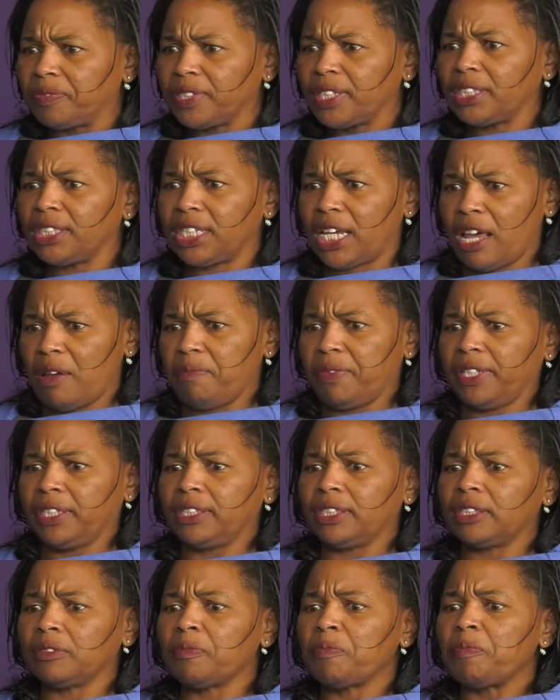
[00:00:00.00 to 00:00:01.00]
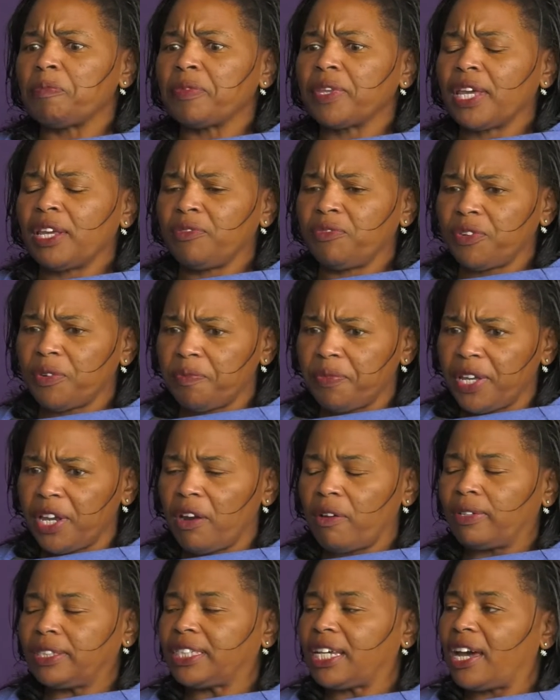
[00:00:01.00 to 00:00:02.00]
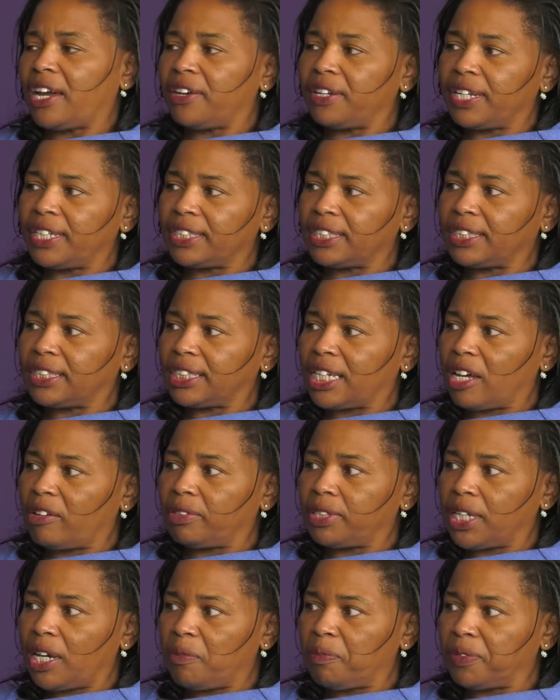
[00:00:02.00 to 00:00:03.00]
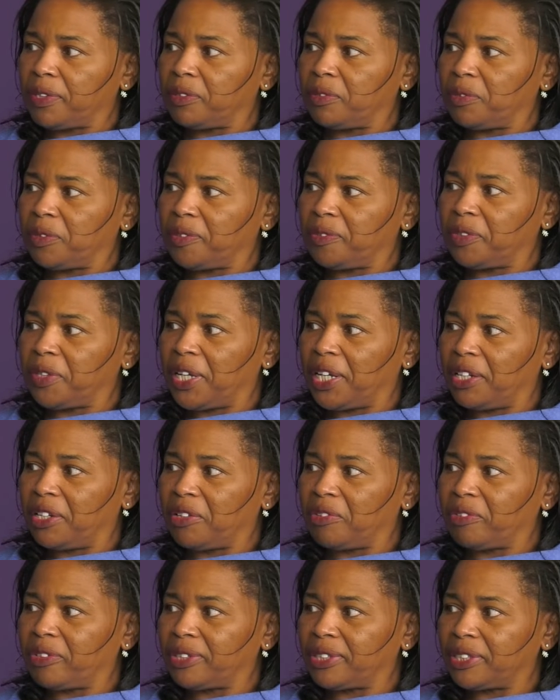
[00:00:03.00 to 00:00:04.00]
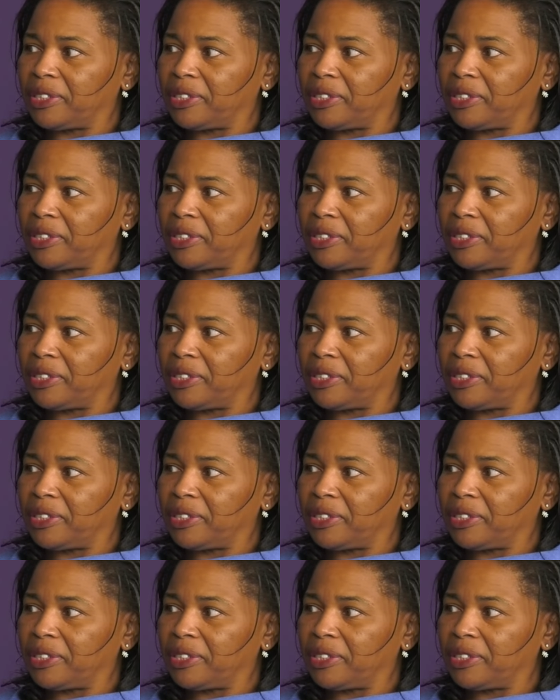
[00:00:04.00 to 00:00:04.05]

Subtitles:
chaplains. And from there, I was hired as a staff chaplain with New Hanover. So.